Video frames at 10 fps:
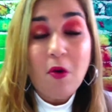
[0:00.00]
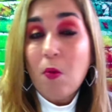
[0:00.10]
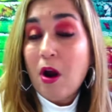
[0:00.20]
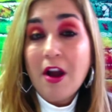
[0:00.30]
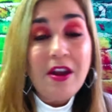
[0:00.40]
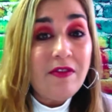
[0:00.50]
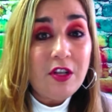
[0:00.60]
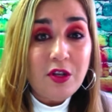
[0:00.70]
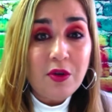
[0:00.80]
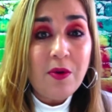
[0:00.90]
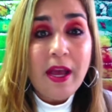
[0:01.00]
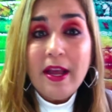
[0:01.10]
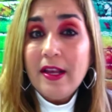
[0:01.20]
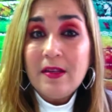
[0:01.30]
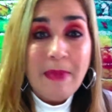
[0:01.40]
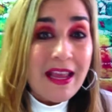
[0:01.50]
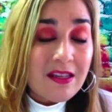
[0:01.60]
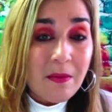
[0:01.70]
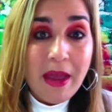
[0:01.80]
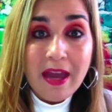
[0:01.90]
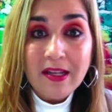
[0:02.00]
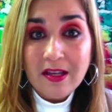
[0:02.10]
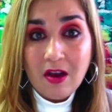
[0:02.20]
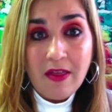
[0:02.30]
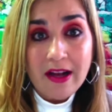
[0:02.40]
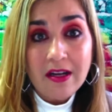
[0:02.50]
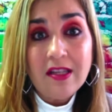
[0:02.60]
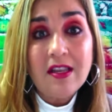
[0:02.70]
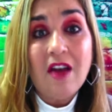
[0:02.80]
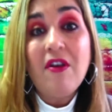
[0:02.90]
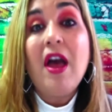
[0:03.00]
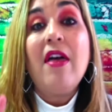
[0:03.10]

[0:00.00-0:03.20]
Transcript: where all you have to do is make some edits and all that good stuff.